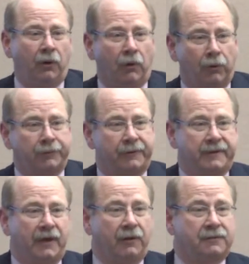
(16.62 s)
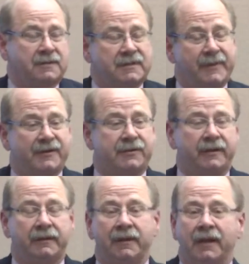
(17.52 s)
older adults,
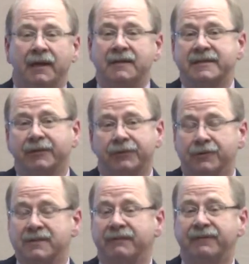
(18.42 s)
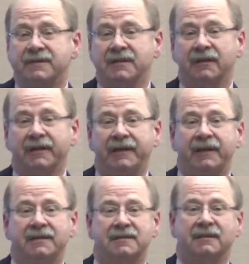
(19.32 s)
especially in skilled nursing
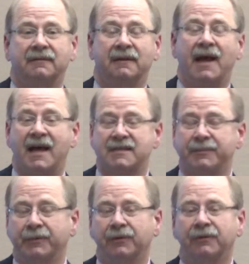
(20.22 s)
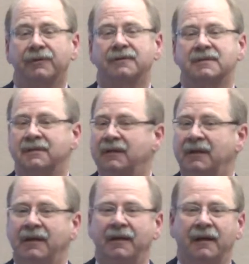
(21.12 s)
facilities and hospitals,
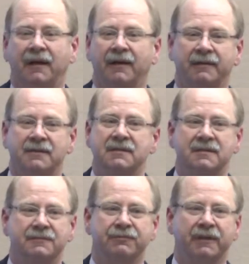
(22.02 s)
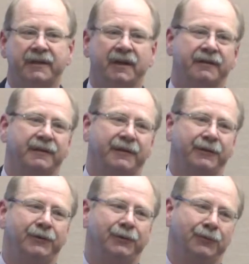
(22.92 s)
this is really nothing
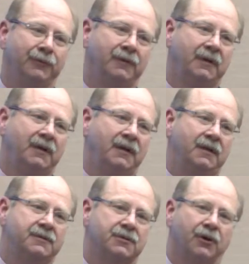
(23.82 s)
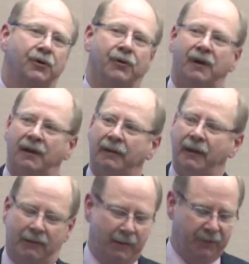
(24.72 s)
new. So
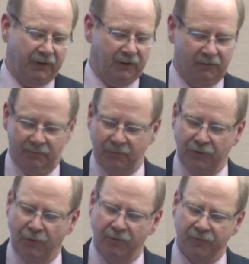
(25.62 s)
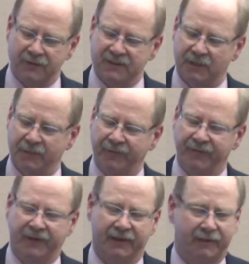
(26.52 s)
I'm going to go over some of
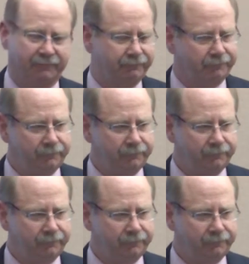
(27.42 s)
the